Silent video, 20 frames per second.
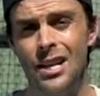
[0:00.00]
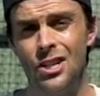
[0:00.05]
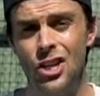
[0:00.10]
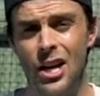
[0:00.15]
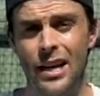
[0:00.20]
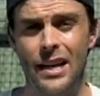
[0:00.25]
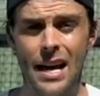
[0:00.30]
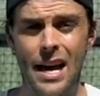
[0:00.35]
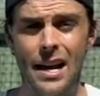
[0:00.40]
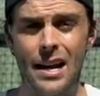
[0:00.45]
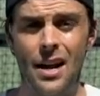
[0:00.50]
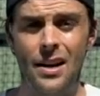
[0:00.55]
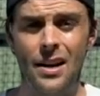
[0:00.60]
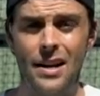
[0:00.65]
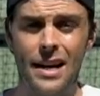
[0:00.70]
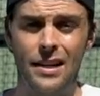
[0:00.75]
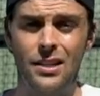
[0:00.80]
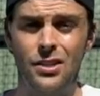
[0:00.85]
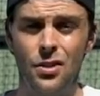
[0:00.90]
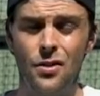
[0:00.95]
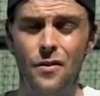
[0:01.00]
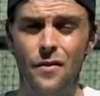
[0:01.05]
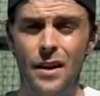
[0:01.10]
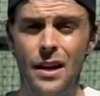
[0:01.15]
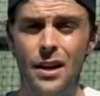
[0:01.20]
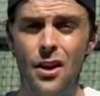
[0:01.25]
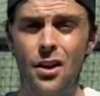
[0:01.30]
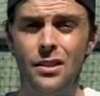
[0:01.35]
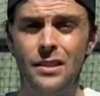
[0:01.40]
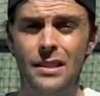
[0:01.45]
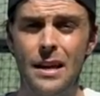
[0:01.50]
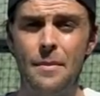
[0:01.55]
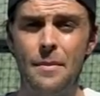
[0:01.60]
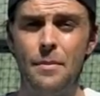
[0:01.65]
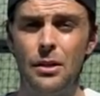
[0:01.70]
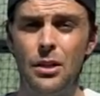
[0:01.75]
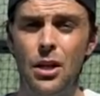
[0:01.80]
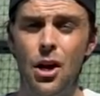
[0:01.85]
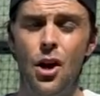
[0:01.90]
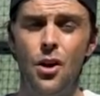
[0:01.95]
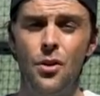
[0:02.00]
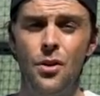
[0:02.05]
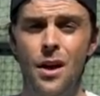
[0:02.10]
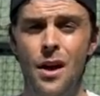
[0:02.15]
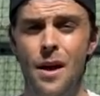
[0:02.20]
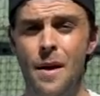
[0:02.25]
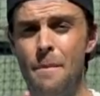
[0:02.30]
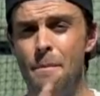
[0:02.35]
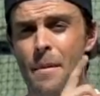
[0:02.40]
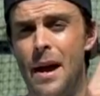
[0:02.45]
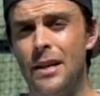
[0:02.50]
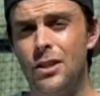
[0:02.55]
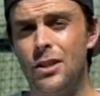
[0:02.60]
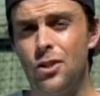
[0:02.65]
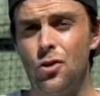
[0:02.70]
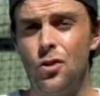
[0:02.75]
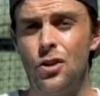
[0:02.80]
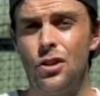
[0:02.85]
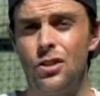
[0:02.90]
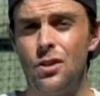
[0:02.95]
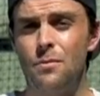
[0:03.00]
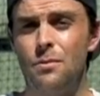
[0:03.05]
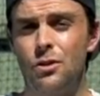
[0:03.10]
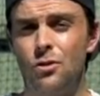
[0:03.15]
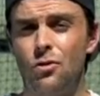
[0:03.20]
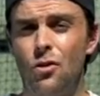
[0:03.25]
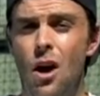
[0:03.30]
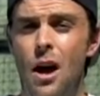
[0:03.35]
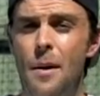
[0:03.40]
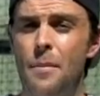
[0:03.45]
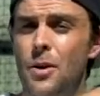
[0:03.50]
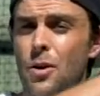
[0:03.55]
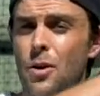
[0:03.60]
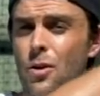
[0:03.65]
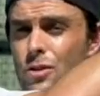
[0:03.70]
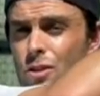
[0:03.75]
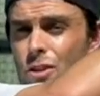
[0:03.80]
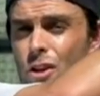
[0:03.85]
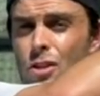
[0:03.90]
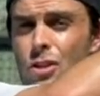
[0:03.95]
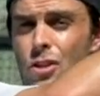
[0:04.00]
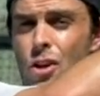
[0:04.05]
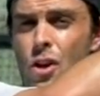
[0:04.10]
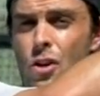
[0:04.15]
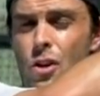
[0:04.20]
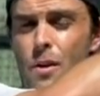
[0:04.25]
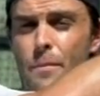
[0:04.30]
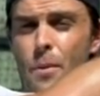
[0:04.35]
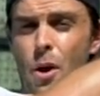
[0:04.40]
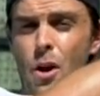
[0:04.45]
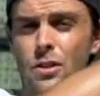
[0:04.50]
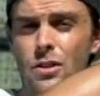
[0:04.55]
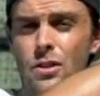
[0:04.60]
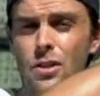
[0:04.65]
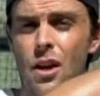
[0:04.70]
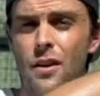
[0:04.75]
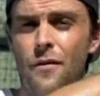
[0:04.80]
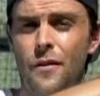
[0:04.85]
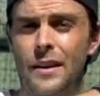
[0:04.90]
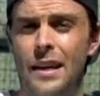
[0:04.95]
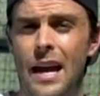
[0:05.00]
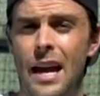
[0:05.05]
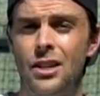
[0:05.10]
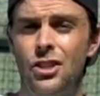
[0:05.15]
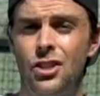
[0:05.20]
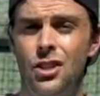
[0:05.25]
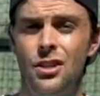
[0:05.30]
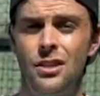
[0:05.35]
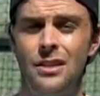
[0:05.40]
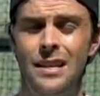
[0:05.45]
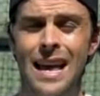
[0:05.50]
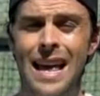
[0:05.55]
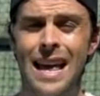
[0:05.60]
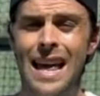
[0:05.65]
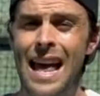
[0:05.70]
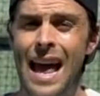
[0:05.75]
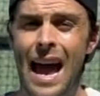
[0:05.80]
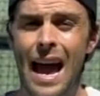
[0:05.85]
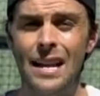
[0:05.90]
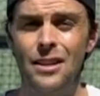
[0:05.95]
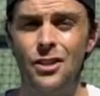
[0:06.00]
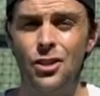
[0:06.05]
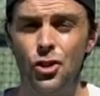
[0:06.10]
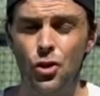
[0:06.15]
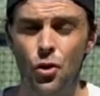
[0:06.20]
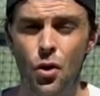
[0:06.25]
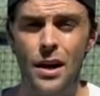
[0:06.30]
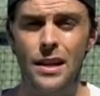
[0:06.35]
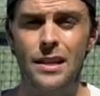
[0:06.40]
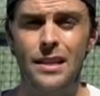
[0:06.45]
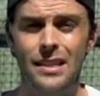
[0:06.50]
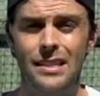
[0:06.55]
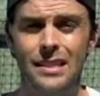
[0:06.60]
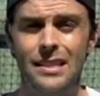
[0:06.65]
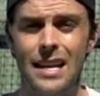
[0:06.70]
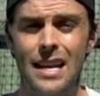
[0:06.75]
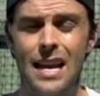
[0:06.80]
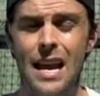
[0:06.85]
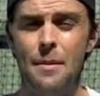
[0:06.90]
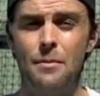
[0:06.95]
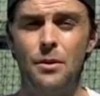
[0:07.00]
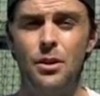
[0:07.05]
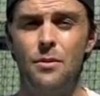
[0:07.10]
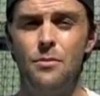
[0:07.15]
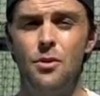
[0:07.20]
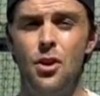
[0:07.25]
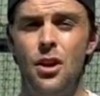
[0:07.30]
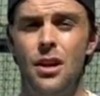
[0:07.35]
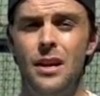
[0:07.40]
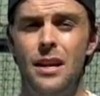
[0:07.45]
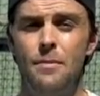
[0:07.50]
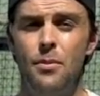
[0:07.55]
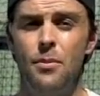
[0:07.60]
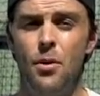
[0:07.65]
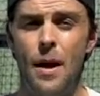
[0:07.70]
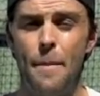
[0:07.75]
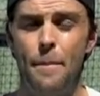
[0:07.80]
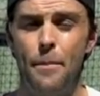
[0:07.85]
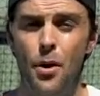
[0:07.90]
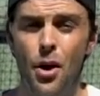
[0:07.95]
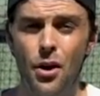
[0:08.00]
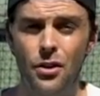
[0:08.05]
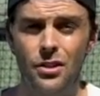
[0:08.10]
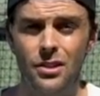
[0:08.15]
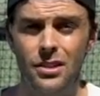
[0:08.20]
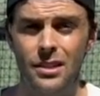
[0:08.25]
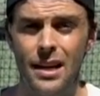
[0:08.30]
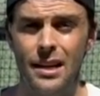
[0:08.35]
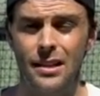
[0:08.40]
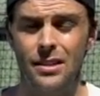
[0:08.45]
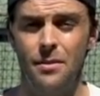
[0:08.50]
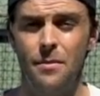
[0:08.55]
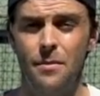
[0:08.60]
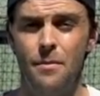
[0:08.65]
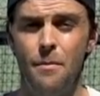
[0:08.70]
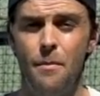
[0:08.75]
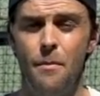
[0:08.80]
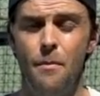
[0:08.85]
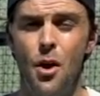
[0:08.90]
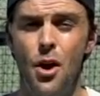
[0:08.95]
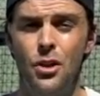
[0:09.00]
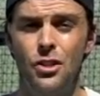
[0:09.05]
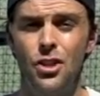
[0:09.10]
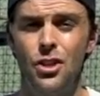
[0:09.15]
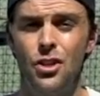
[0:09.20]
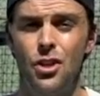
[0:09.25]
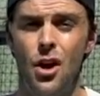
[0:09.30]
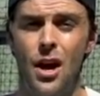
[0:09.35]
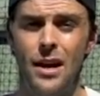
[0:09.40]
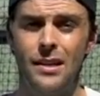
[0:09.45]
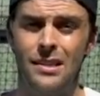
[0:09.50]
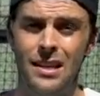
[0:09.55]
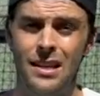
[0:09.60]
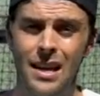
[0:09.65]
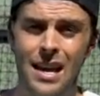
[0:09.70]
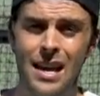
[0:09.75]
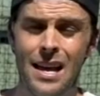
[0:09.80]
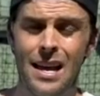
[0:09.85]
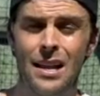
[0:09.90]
Check out our next 2 videos here below. Make sure you subscribe and also turn on post notifications, and join the CM community by purchasing some merchandise.